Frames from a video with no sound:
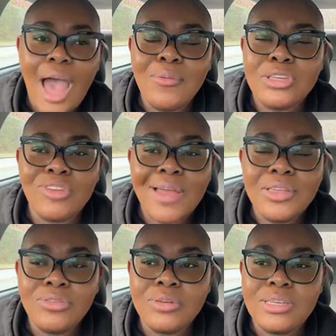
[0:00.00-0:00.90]
I was
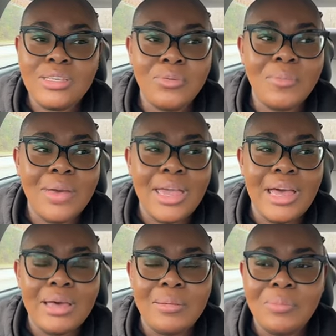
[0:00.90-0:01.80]
driving through D C with
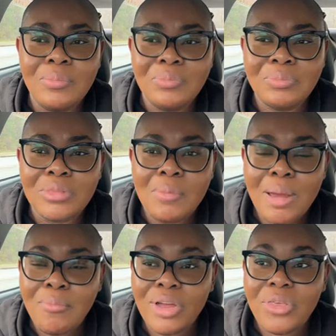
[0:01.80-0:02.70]
my, um,
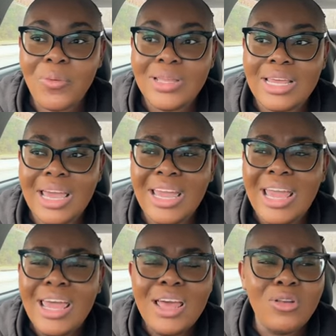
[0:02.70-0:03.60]
my brother one day.